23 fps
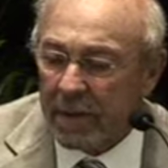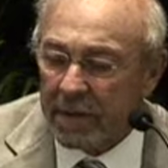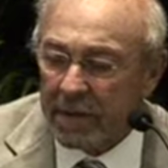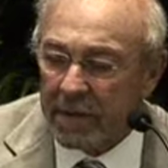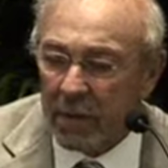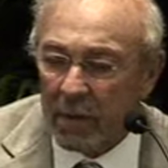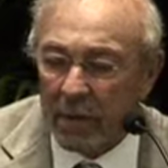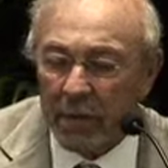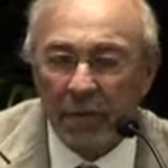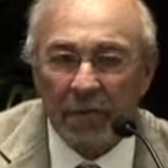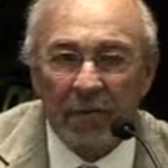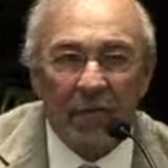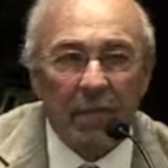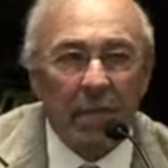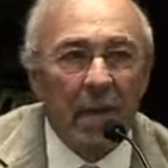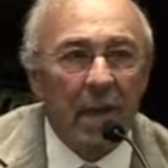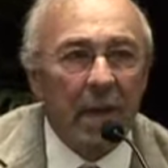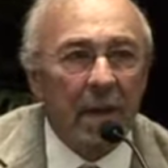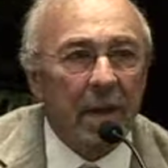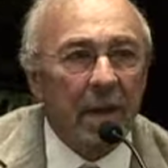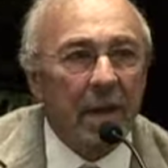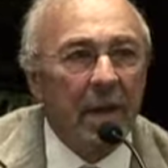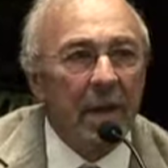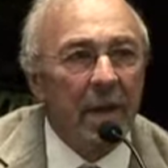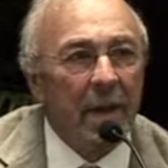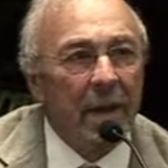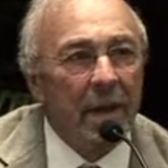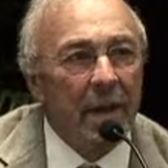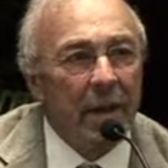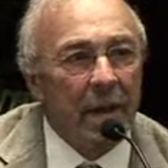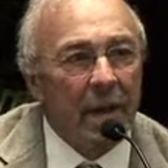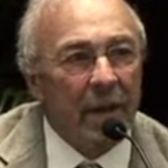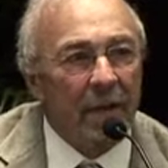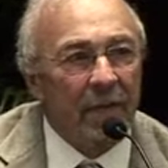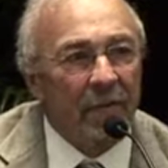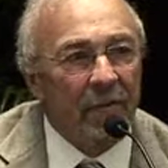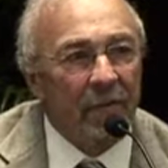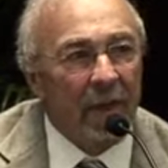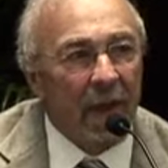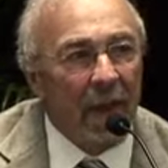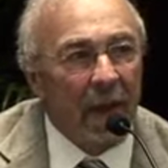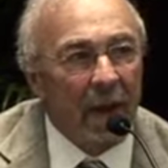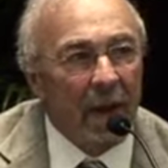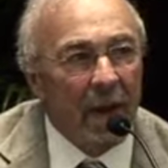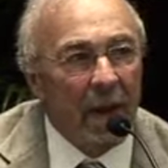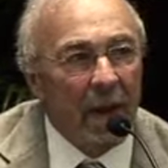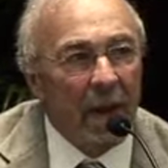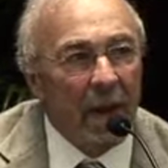so to speak, is that